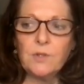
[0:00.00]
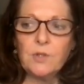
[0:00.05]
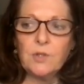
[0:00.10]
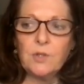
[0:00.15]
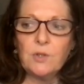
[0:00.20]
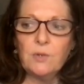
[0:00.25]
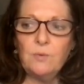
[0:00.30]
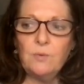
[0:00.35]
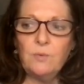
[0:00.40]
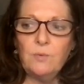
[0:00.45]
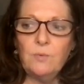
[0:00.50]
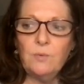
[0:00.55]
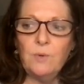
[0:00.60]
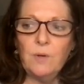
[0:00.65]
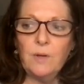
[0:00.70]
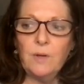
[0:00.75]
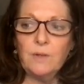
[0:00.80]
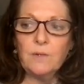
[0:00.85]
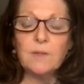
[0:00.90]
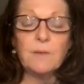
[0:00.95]

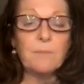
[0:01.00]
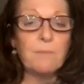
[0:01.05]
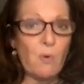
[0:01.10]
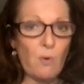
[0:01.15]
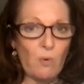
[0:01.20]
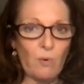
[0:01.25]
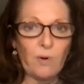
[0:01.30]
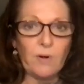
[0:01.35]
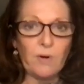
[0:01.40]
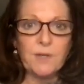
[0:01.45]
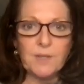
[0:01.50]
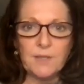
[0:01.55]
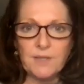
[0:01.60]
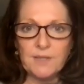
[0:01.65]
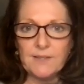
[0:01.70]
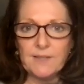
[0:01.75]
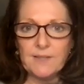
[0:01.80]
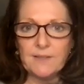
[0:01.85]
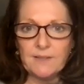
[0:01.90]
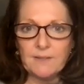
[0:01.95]
to support and
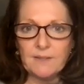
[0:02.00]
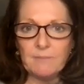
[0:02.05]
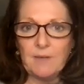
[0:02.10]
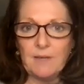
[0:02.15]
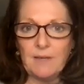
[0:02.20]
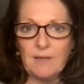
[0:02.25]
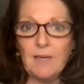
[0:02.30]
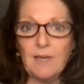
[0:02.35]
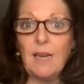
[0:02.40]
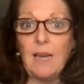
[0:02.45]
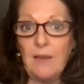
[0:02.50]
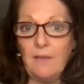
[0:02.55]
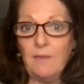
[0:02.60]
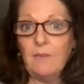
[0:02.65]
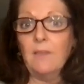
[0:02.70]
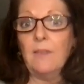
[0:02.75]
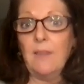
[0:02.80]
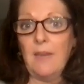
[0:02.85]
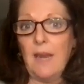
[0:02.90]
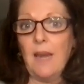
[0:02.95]
assist them
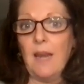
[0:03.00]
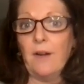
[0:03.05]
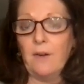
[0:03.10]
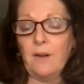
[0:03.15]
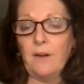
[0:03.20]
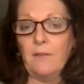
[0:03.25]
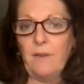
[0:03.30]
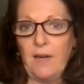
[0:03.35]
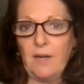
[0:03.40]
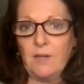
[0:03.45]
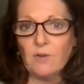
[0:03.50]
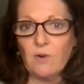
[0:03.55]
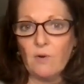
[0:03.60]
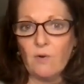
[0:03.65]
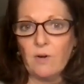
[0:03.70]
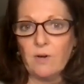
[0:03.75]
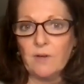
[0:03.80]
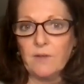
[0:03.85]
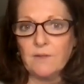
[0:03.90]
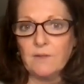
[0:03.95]
in the area of
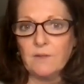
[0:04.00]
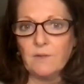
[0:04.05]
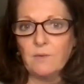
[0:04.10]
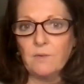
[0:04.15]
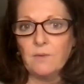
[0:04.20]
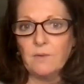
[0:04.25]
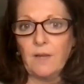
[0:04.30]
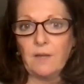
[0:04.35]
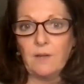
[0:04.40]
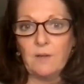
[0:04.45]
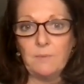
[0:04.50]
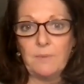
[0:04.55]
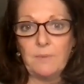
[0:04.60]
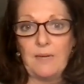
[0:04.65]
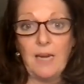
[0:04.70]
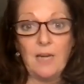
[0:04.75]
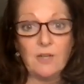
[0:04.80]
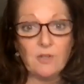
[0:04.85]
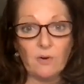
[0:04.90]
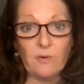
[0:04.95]
HR. So that could be
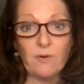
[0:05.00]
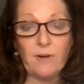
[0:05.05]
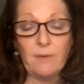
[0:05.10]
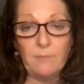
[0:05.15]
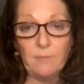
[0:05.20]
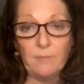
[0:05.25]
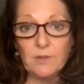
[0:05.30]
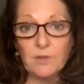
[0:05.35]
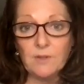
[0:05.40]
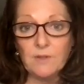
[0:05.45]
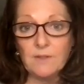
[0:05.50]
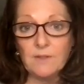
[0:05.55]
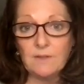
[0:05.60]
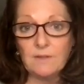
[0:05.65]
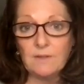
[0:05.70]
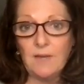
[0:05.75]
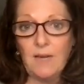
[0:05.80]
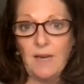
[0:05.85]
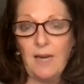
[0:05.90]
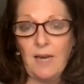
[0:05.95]
HRM, which
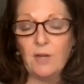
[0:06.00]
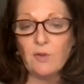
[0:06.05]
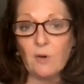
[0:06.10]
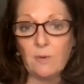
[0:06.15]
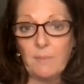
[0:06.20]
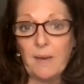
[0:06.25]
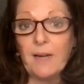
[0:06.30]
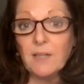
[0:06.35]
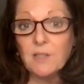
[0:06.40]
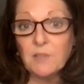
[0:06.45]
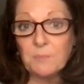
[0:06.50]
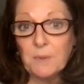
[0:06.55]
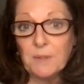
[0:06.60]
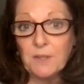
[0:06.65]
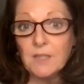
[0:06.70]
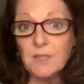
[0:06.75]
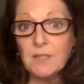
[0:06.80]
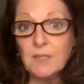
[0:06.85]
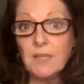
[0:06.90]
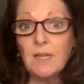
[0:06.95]
is HR
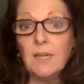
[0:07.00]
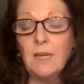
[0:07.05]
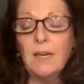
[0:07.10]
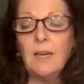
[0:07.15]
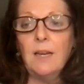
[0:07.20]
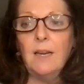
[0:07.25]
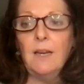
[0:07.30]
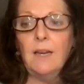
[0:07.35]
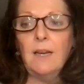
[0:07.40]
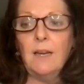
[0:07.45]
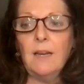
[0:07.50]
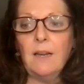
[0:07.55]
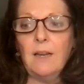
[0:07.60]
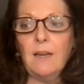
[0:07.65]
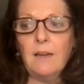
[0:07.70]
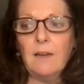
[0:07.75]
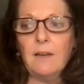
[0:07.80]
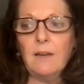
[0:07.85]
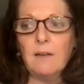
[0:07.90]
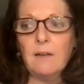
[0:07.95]
management,
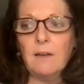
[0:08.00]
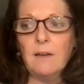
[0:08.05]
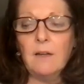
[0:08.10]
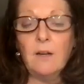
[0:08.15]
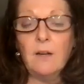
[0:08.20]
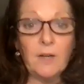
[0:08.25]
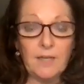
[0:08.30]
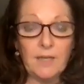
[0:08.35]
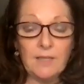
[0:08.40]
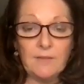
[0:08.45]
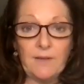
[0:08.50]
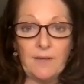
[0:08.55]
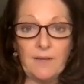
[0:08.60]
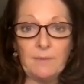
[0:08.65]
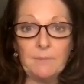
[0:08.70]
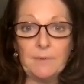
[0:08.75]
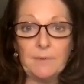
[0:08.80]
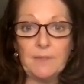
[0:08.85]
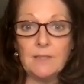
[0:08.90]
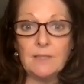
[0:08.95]
learning and
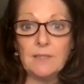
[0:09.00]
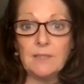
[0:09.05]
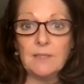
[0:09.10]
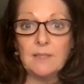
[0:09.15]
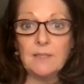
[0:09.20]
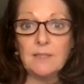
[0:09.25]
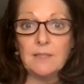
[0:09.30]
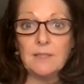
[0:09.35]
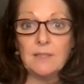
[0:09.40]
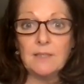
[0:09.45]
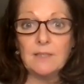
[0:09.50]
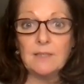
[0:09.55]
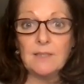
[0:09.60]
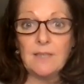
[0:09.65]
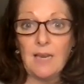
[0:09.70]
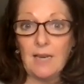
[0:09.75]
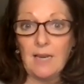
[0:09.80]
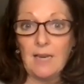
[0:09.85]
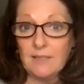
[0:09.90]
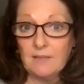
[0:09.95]
development,
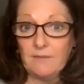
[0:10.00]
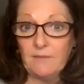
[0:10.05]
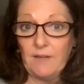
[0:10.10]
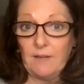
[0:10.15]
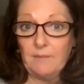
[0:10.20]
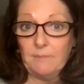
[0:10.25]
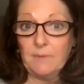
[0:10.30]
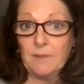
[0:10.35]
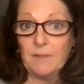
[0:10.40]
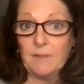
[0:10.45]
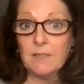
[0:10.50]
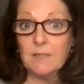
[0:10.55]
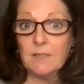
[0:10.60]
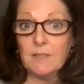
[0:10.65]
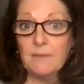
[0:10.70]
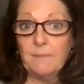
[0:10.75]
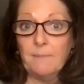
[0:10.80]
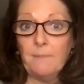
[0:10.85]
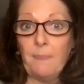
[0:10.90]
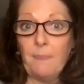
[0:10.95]
talent development,
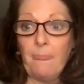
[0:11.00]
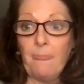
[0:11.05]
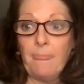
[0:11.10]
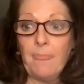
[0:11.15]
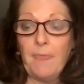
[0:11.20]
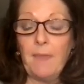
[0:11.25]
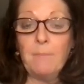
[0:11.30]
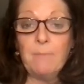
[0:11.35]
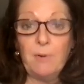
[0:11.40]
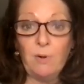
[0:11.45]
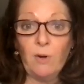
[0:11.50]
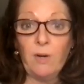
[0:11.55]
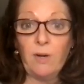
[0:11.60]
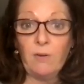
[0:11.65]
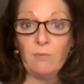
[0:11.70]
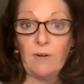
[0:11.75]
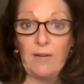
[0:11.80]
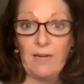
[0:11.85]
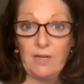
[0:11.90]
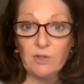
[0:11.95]
employee
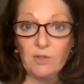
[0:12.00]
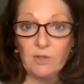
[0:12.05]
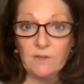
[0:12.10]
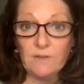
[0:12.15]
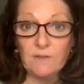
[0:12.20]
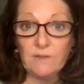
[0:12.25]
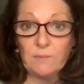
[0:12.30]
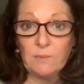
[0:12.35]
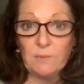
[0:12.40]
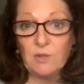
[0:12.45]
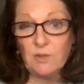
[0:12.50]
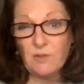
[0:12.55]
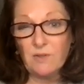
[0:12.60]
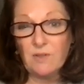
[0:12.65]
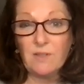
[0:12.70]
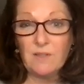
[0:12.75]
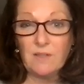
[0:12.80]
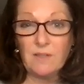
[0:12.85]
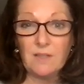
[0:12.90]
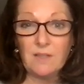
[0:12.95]
relations, which
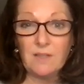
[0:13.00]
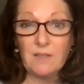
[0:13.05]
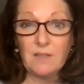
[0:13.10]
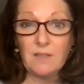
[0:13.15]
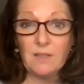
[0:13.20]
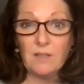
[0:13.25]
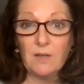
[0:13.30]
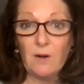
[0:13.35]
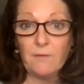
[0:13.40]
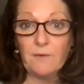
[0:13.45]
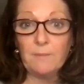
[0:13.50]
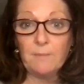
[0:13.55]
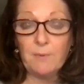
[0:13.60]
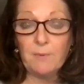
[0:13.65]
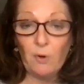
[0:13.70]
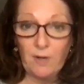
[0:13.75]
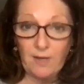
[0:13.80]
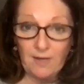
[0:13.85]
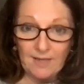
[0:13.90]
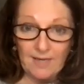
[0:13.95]
can cover
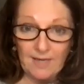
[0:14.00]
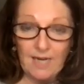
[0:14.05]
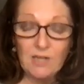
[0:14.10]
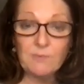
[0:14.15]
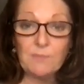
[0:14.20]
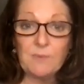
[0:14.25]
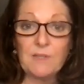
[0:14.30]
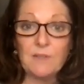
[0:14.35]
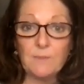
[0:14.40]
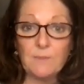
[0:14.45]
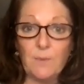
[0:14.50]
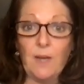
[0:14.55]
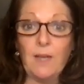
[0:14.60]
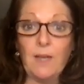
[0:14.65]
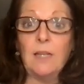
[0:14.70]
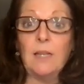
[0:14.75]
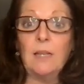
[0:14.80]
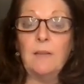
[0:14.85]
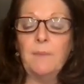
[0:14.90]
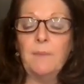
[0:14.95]
employee engagement as
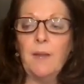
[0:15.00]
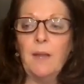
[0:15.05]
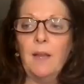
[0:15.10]
well.